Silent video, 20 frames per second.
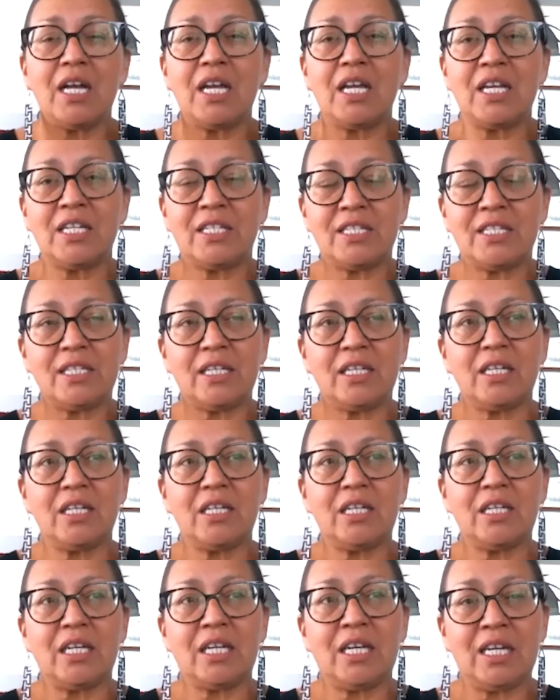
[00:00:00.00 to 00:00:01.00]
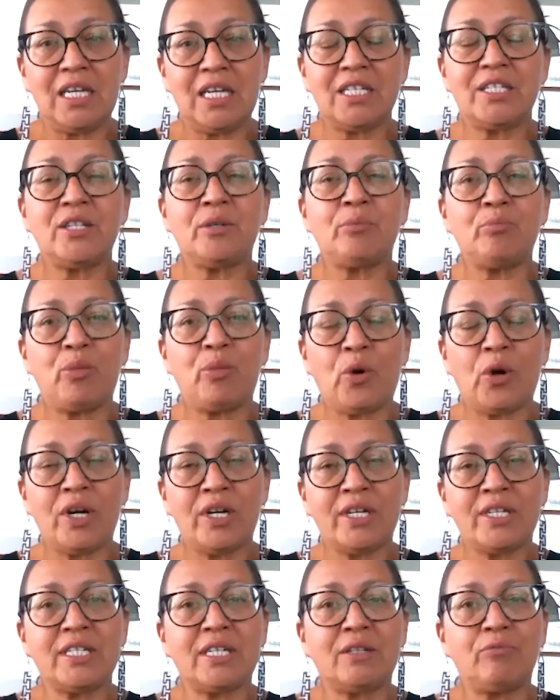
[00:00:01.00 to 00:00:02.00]
It is
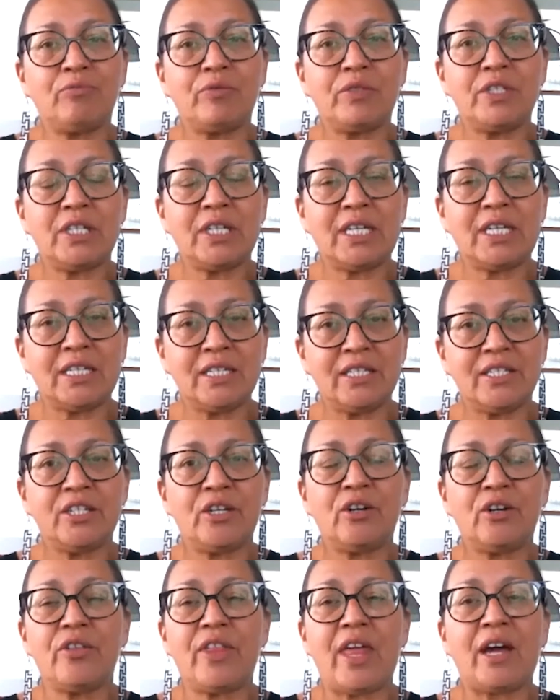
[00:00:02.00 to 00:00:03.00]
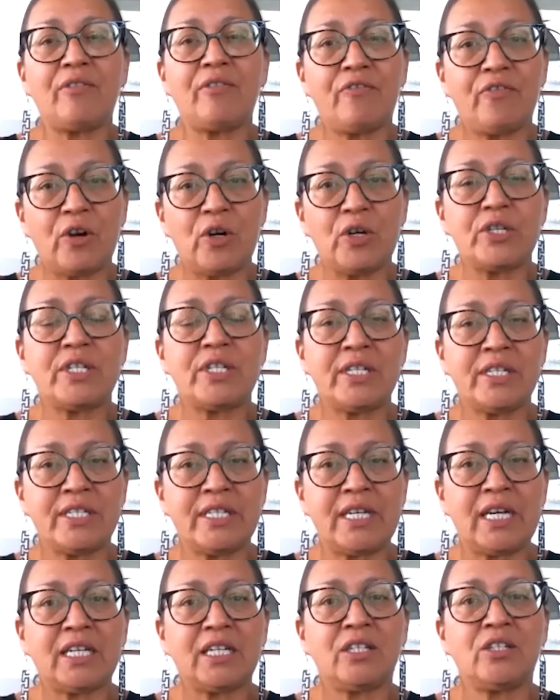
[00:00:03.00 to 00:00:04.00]
important to consider that first and
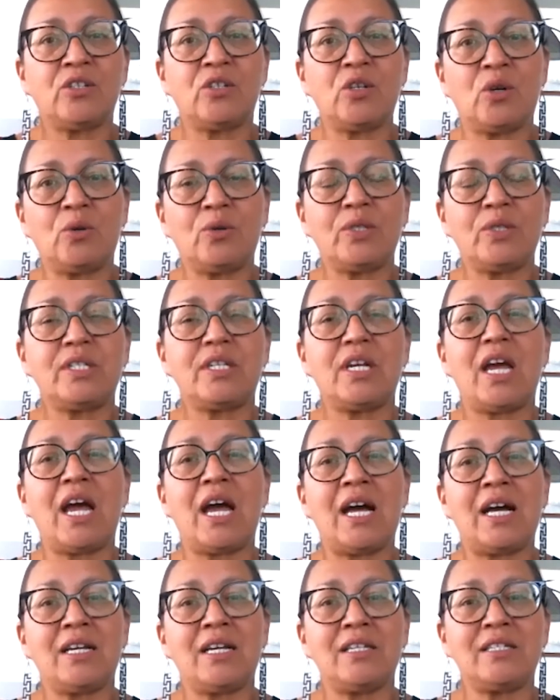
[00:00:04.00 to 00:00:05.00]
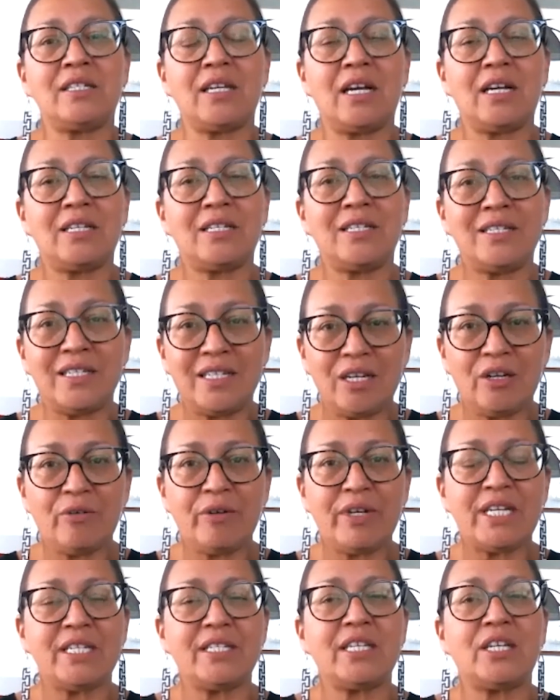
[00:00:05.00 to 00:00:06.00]
second dose as a
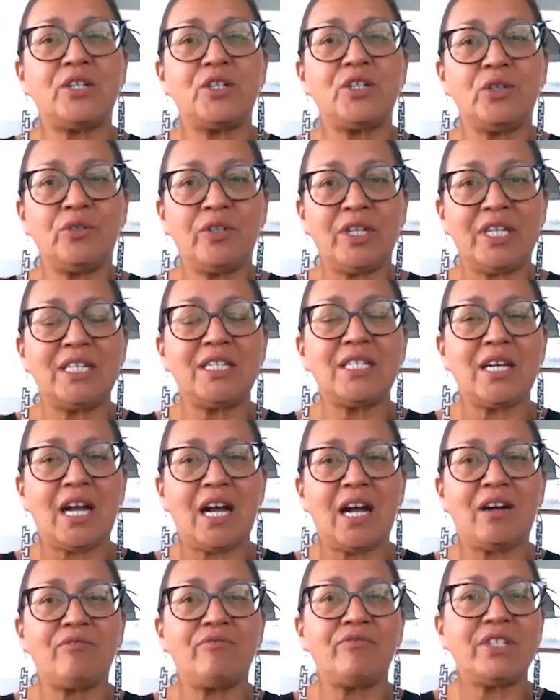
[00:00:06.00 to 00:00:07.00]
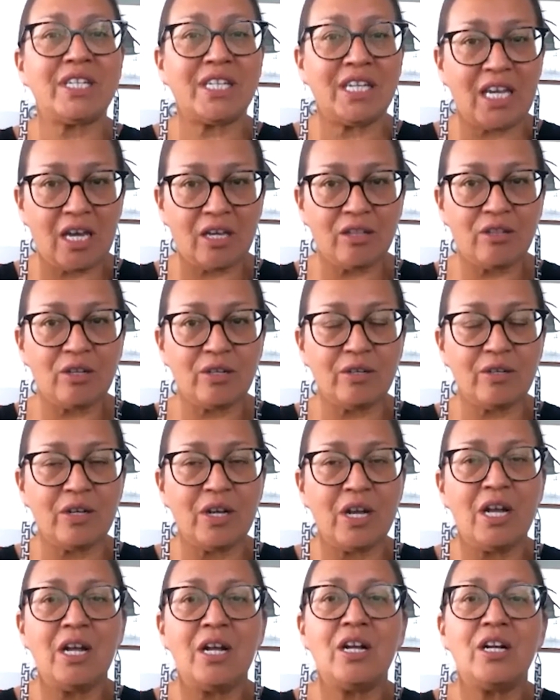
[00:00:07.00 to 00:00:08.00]
series that you need to have together
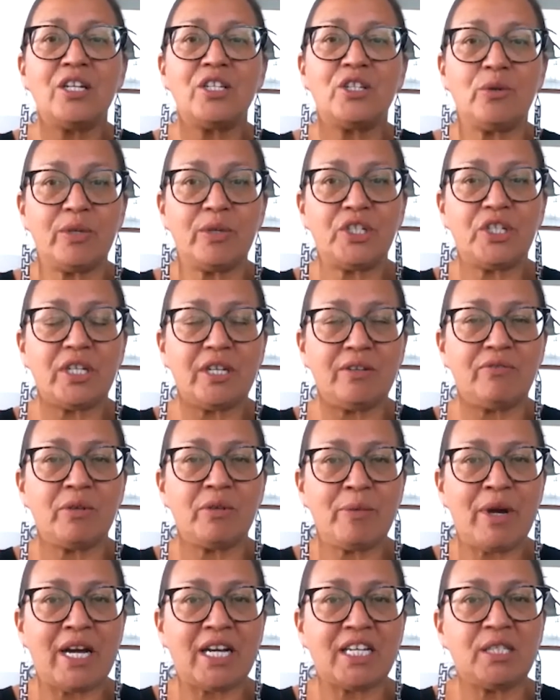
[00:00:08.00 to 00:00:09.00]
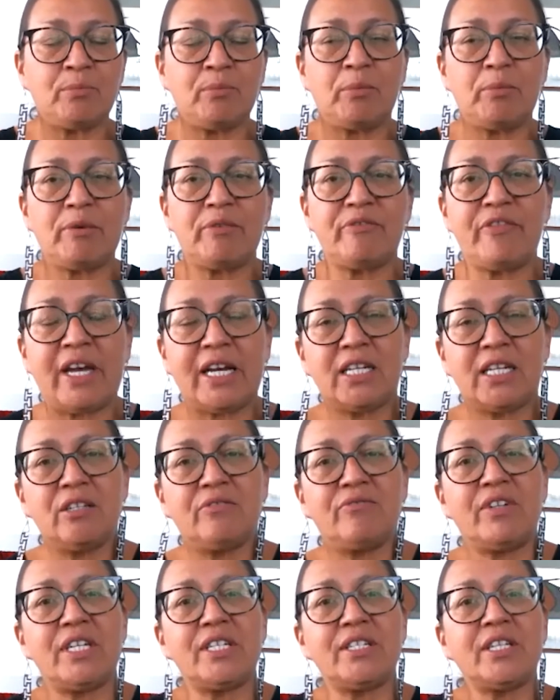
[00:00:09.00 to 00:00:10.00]
to achieve the maximum
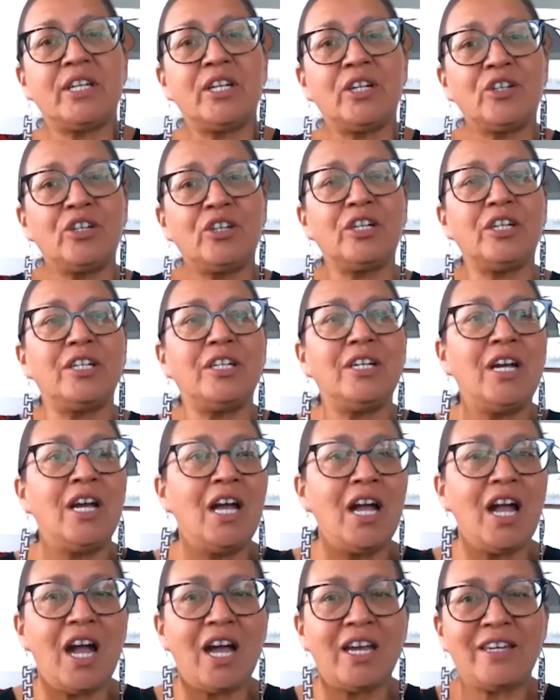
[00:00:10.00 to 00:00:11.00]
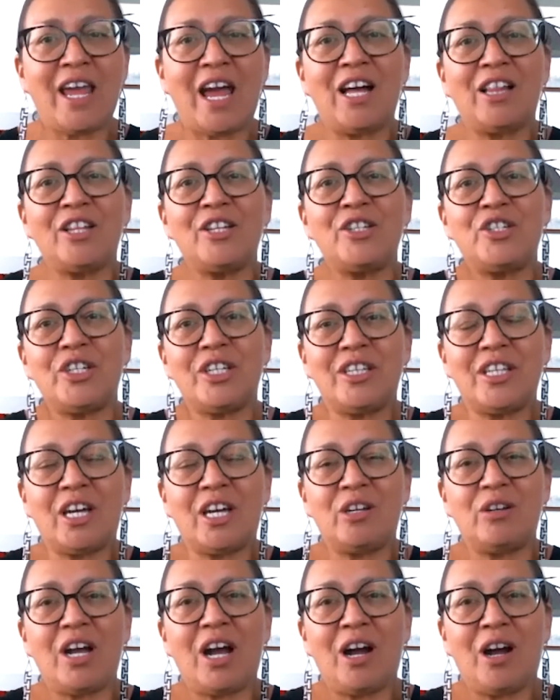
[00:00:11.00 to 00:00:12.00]
effectiveness. And a good analogy
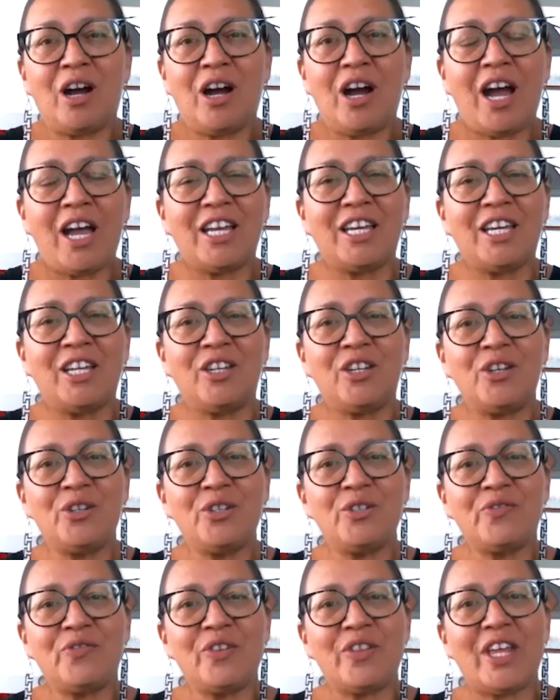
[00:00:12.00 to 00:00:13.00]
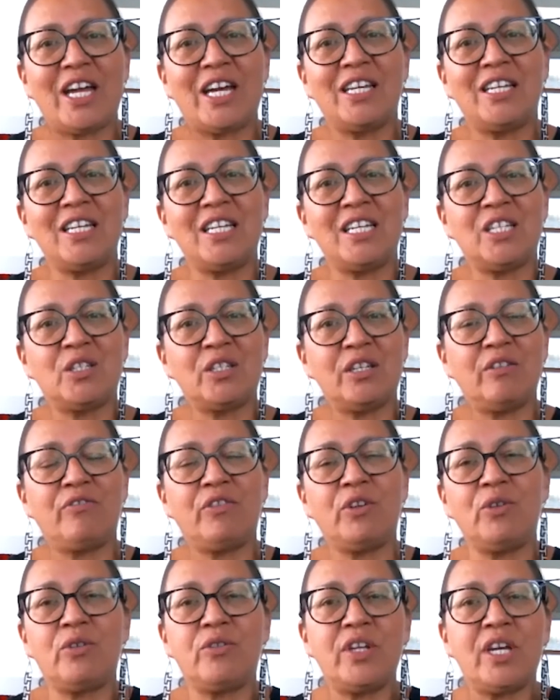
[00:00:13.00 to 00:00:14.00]
that I can use for that is if
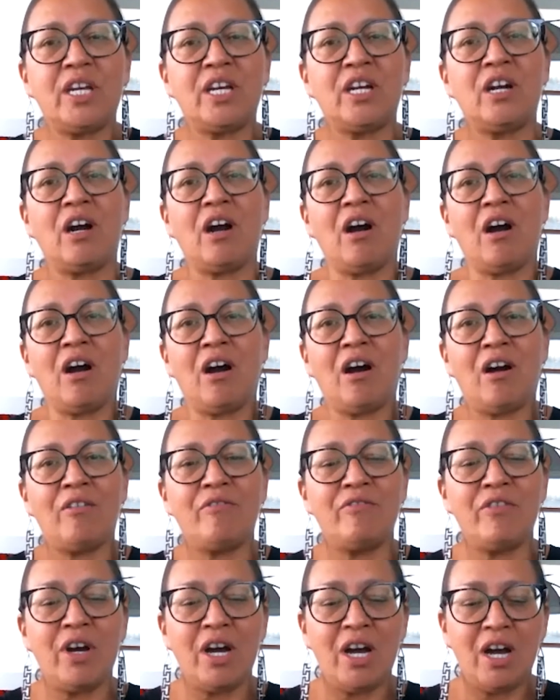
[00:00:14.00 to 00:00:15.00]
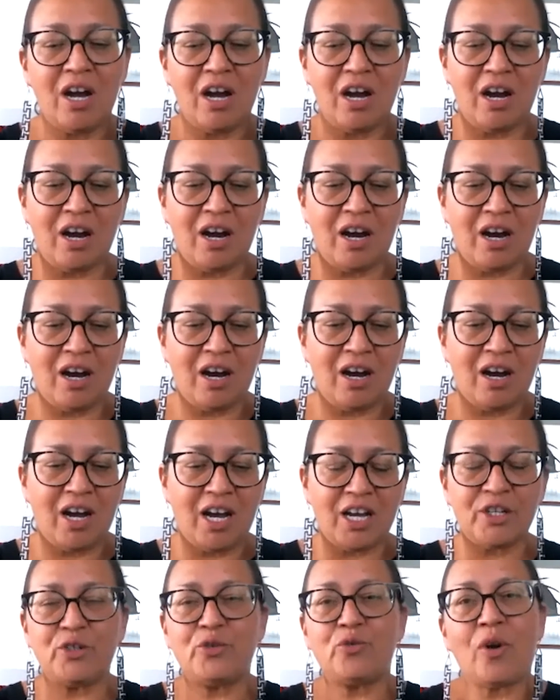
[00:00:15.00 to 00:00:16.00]
you think of
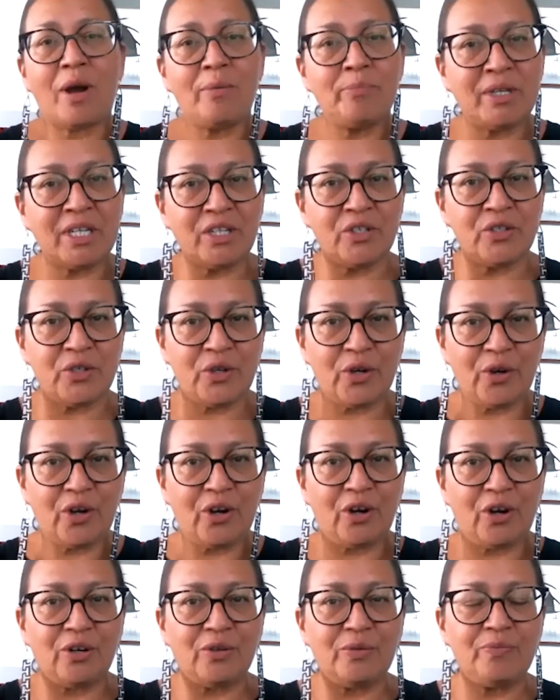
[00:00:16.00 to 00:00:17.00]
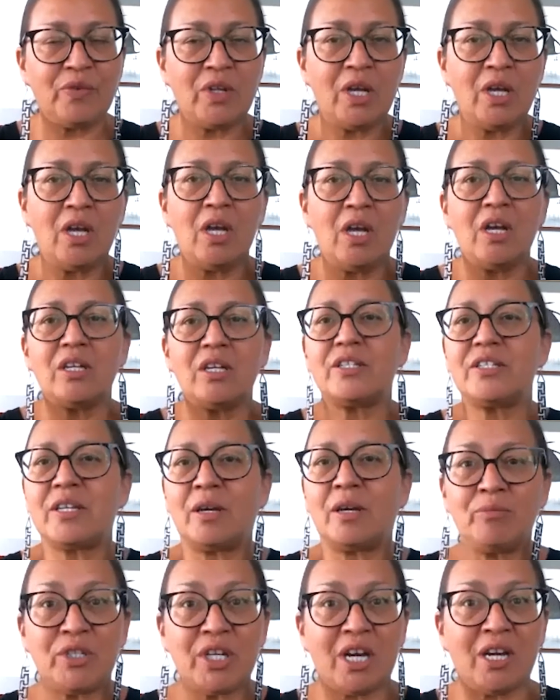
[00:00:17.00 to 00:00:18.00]
a drumming circle,
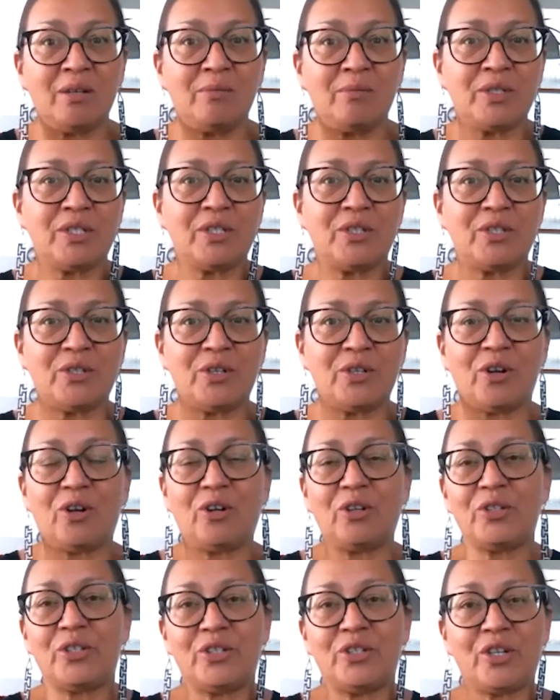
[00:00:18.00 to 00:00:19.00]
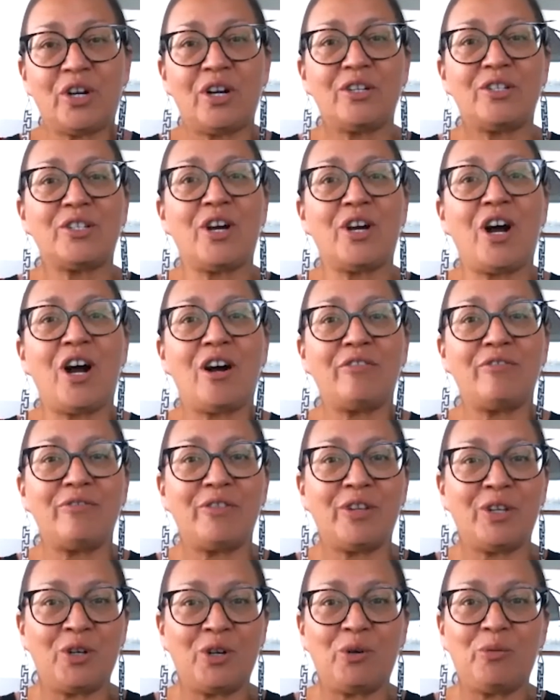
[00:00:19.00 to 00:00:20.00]
sometimes the circle starts off,
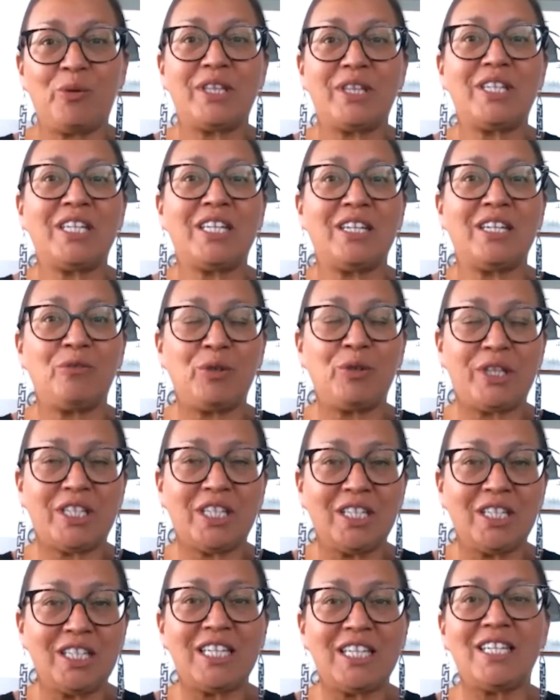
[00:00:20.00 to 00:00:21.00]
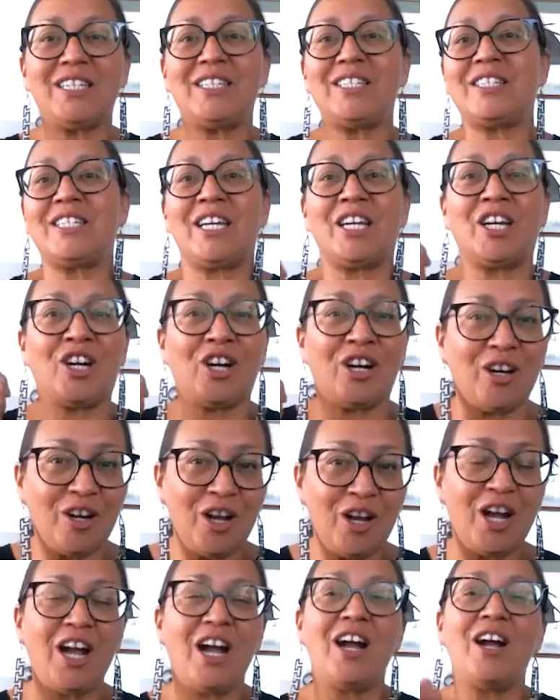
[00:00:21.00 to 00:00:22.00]
you know, with the lead singer,
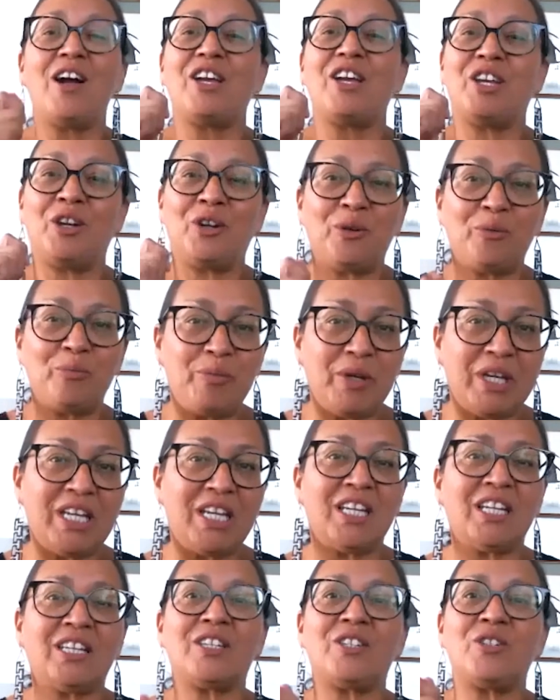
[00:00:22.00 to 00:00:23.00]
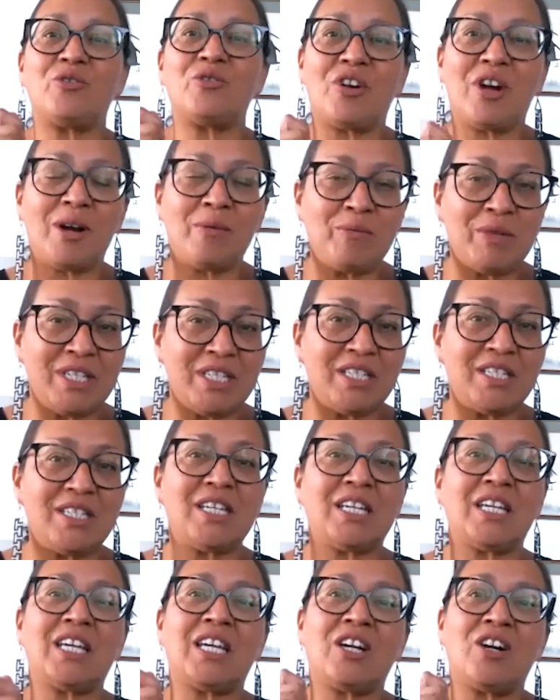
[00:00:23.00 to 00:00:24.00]
you know, beating the drum and
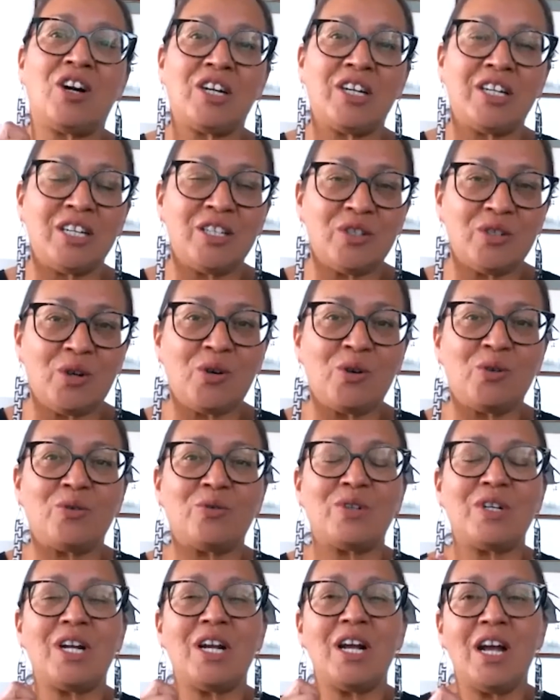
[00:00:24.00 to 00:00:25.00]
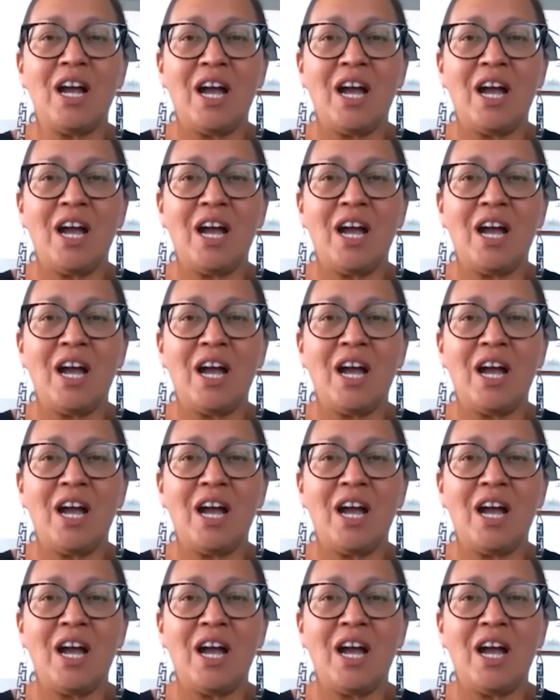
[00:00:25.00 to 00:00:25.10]
singing on his own.